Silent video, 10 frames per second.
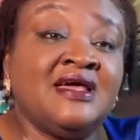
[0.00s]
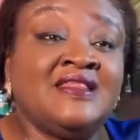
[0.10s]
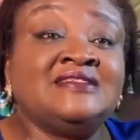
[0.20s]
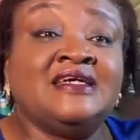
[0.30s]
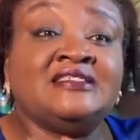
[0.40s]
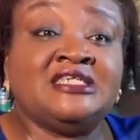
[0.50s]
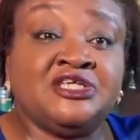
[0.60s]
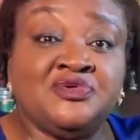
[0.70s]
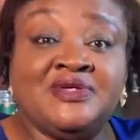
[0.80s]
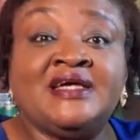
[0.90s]
that are
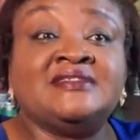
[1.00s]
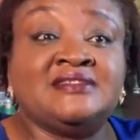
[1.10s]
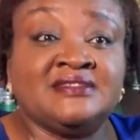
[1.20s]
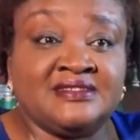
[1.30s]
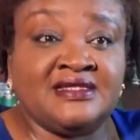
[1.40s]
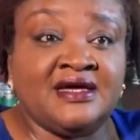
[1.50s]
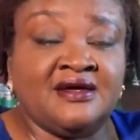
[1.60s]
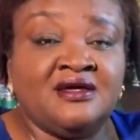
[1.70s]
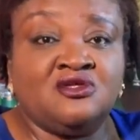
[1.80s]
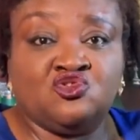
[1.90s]
genuine and
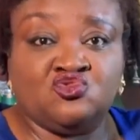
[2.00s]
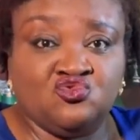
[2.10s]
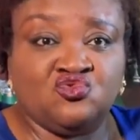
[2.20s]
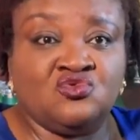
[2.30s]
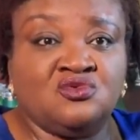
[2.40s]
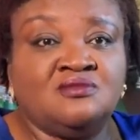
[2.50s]
sincere to grow.